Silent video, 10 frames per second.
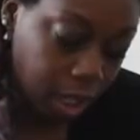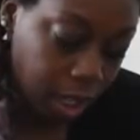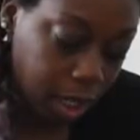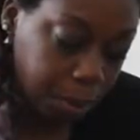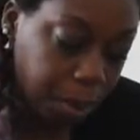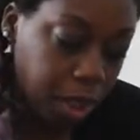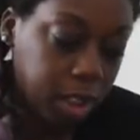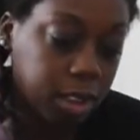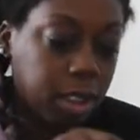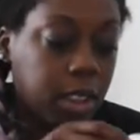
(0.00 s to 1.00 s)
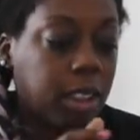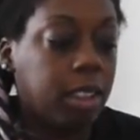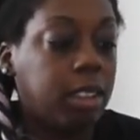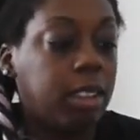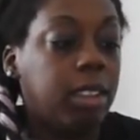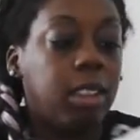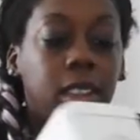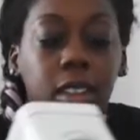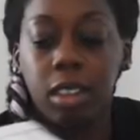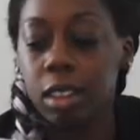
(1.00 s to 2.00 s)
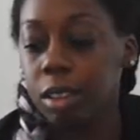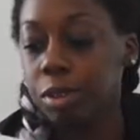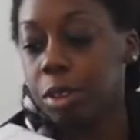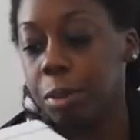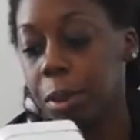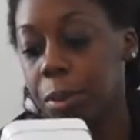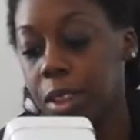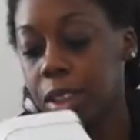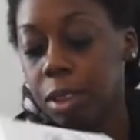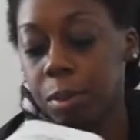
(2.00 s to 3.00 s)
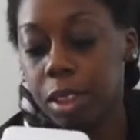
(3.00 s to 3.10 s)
I bought this tea tin for my mom.